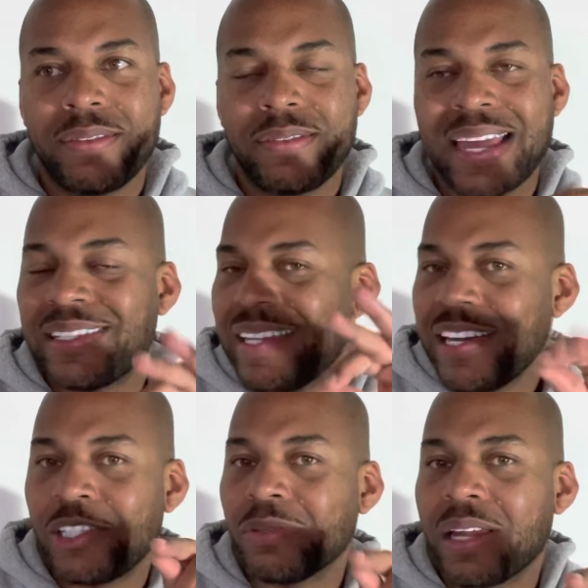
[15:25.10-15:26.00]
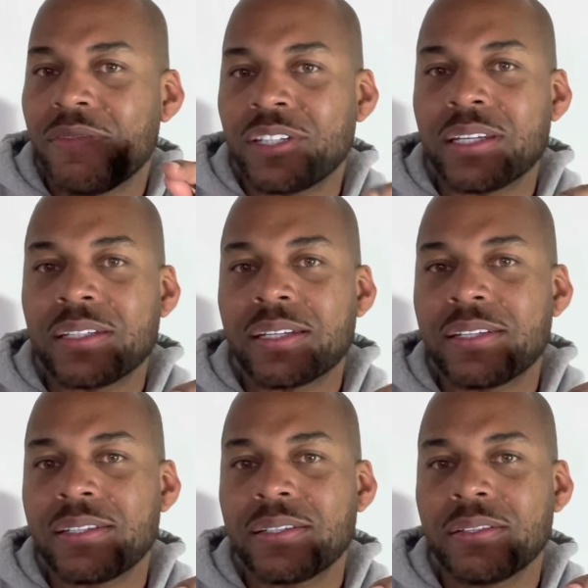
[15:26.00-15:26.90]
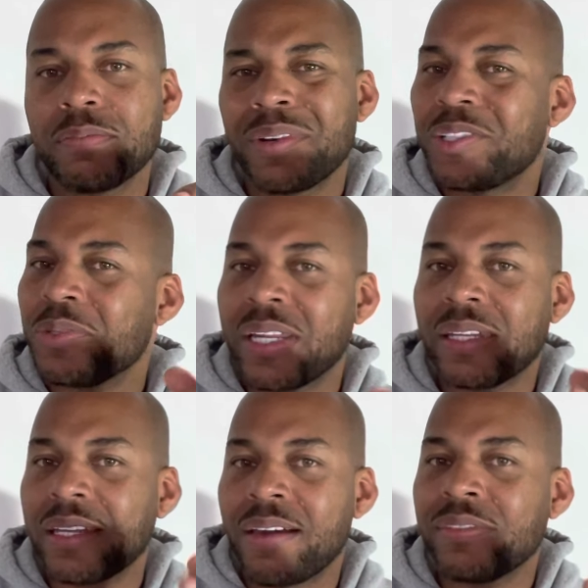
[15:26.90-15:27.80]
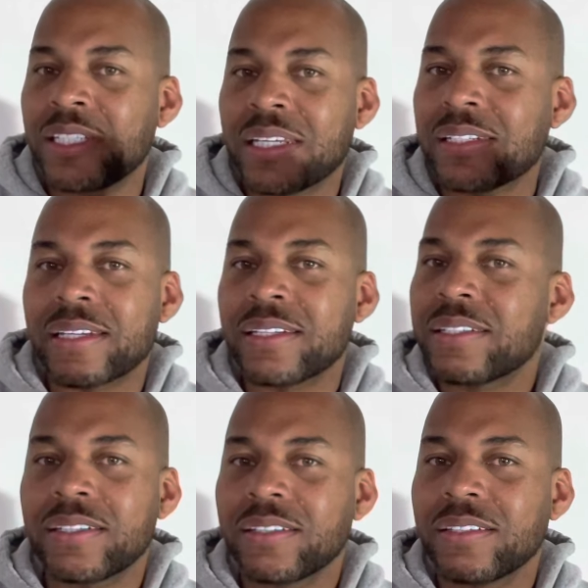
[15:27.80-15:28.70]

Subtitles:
that said you love Jesus, but you didn't love Jesus.